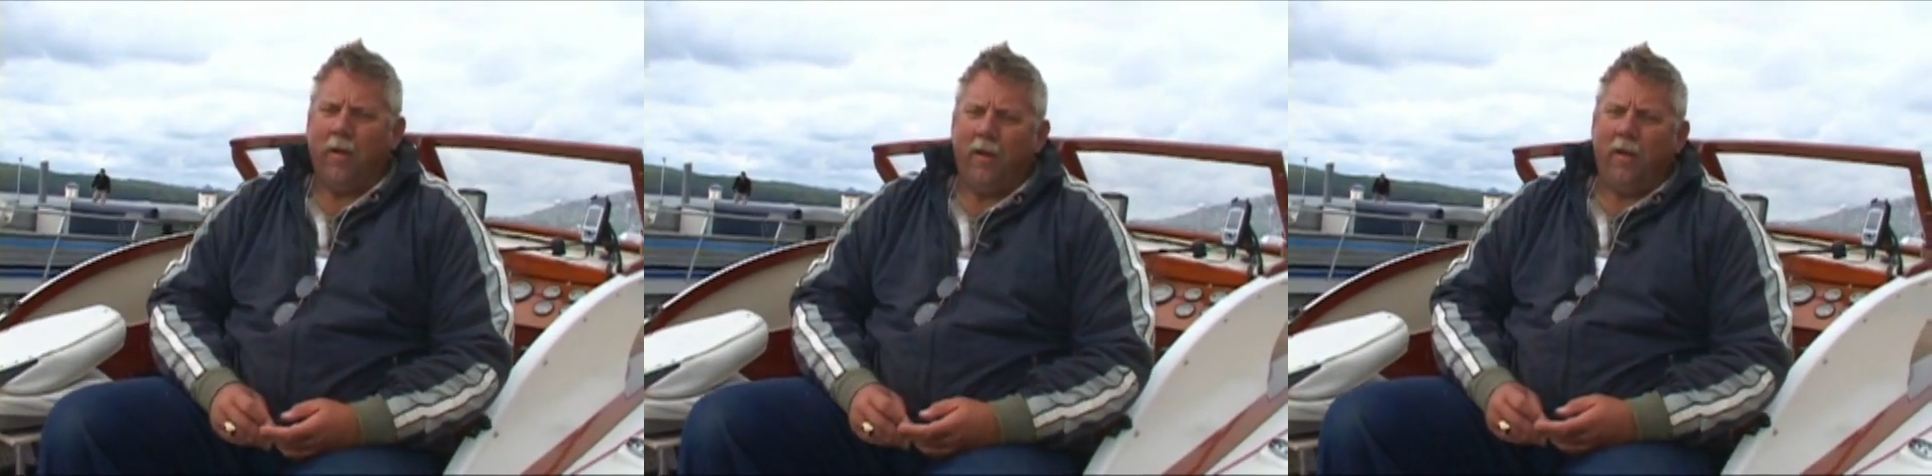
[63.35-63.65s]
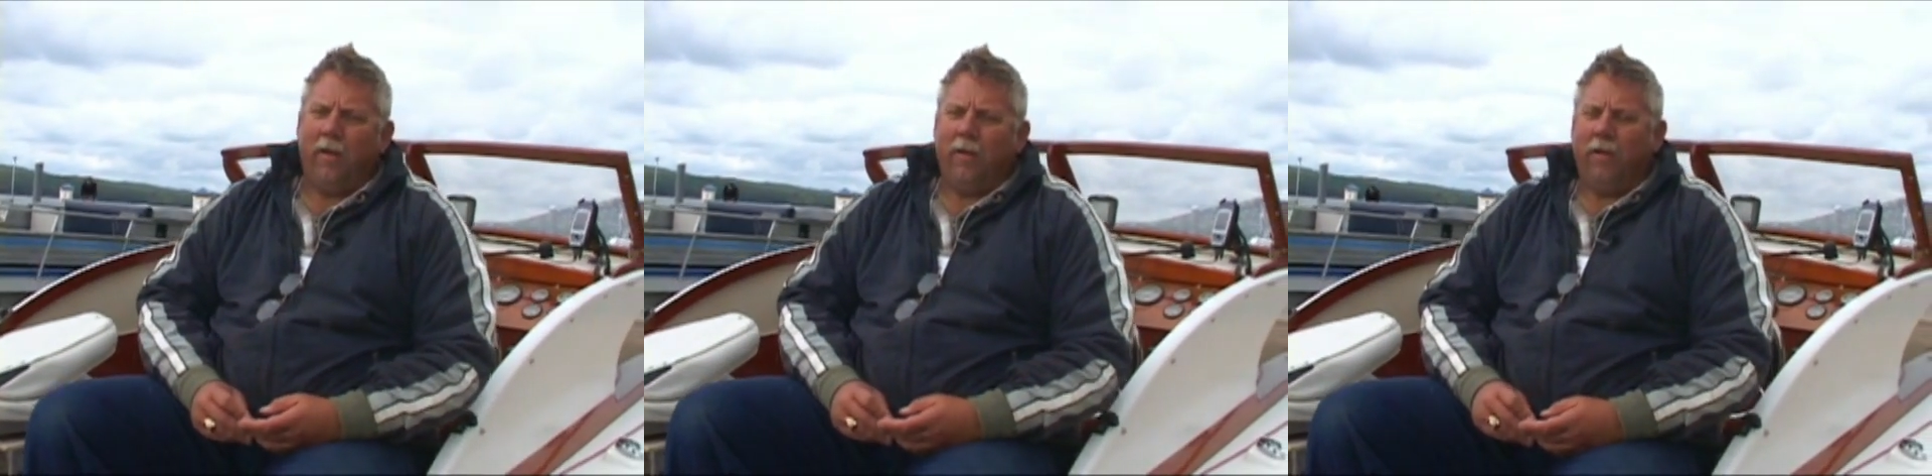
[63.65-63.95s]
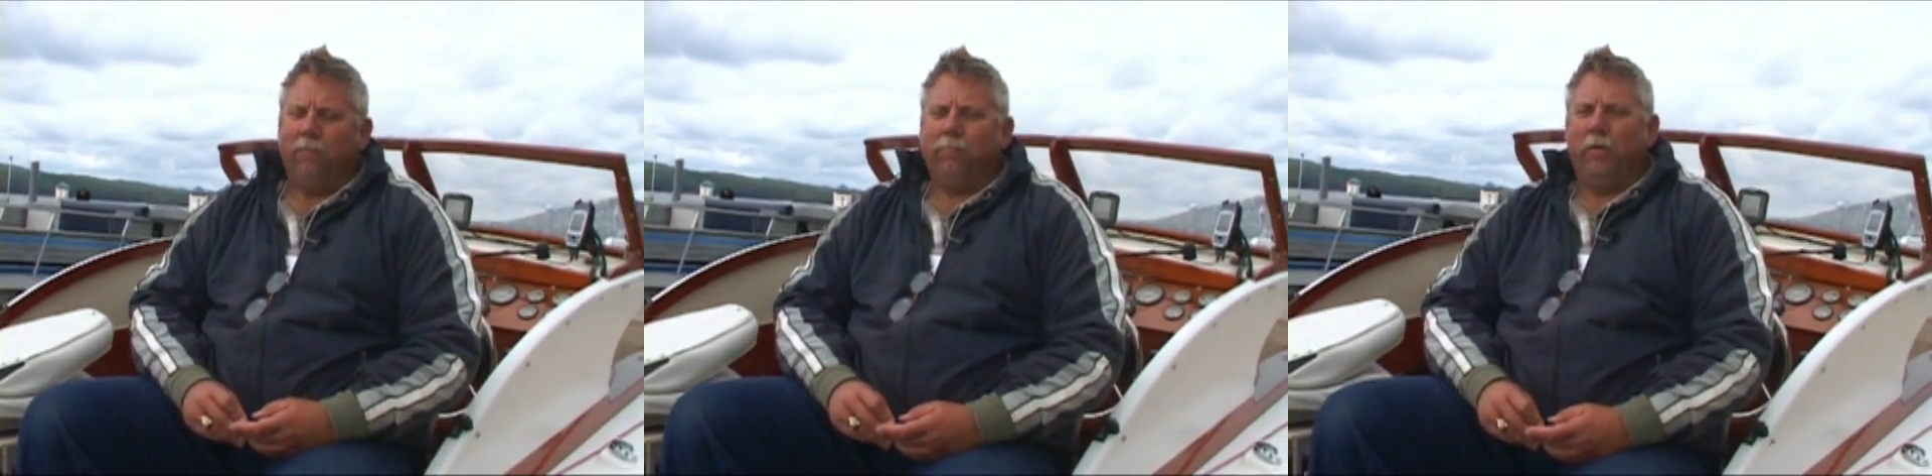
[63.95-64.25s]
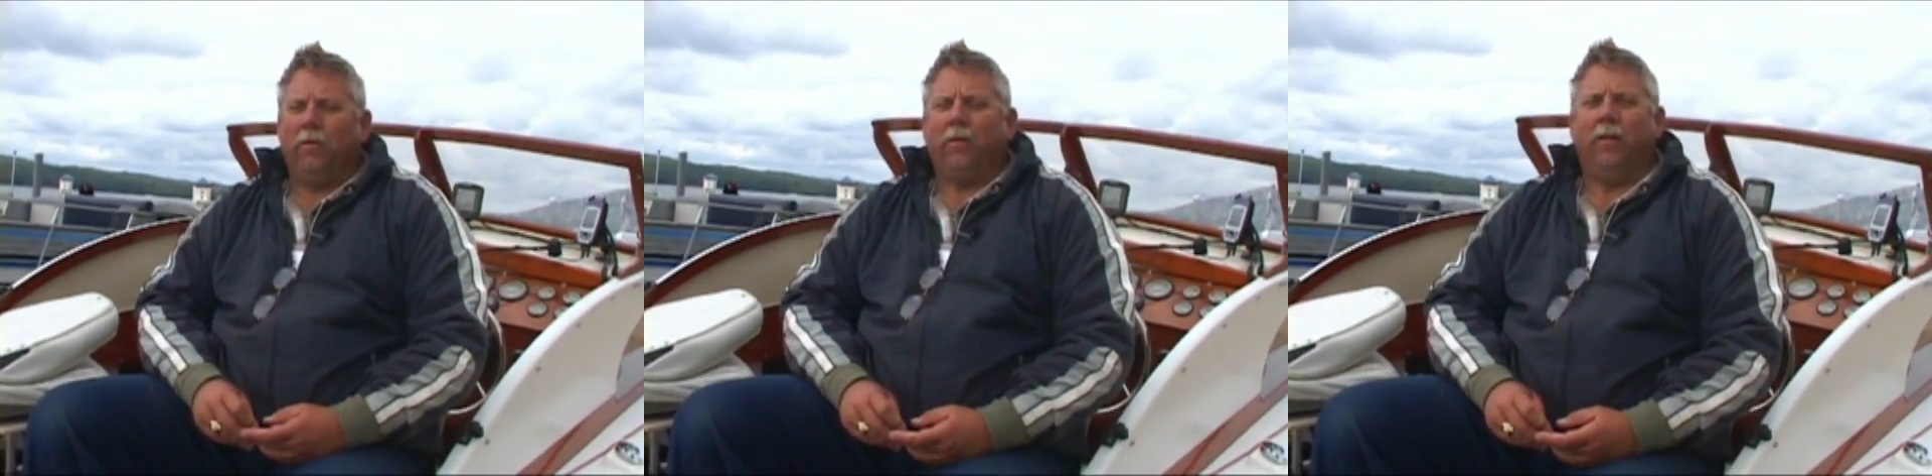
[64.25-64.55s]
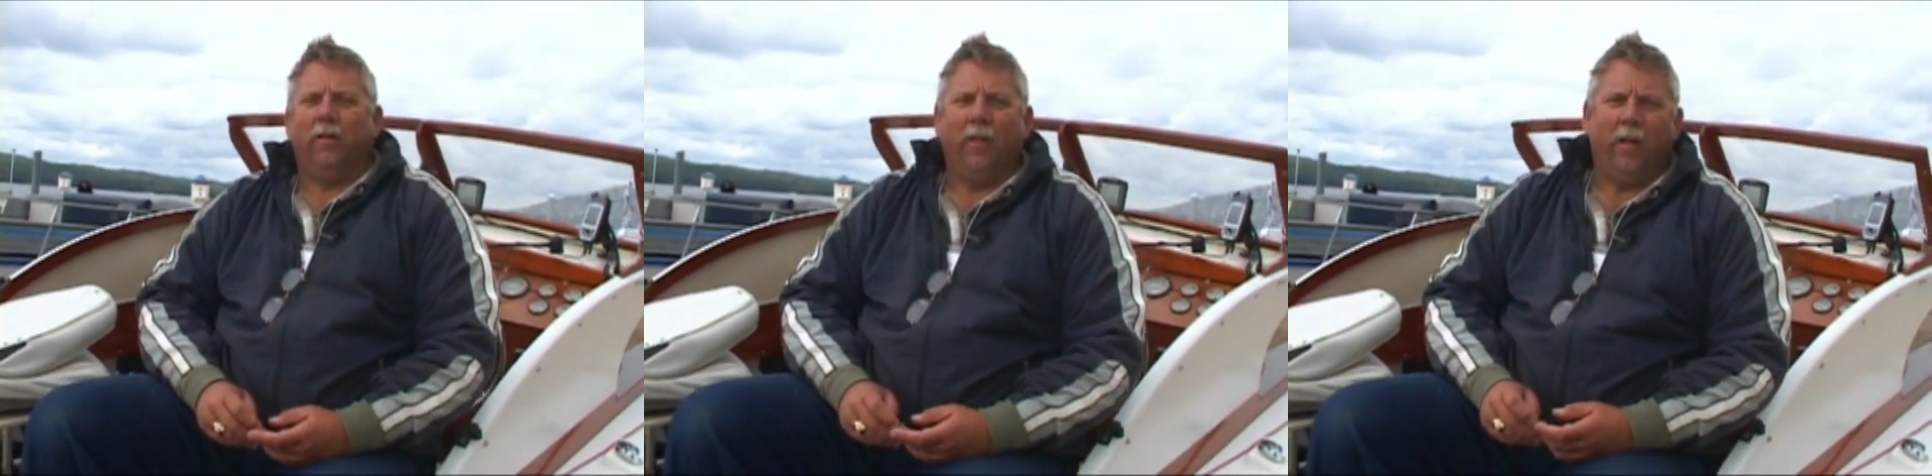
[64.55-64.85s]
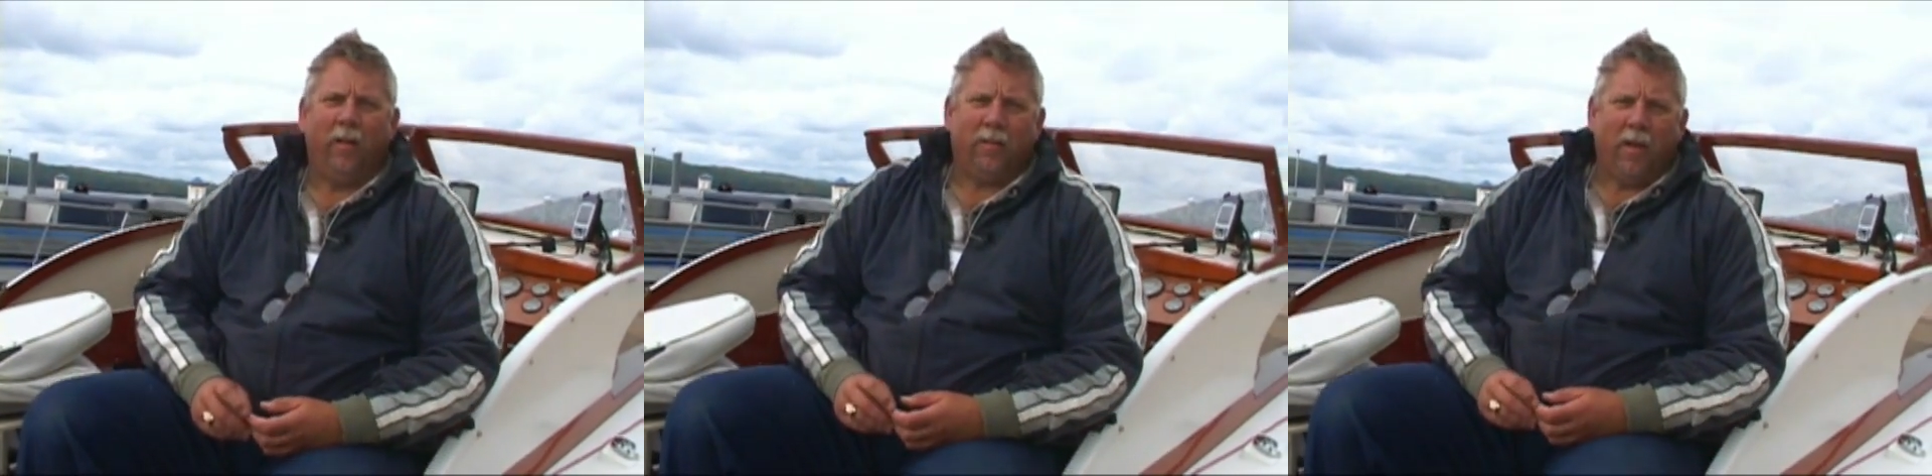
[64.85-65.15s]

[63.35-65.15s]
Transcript: I had been looking at Glen-l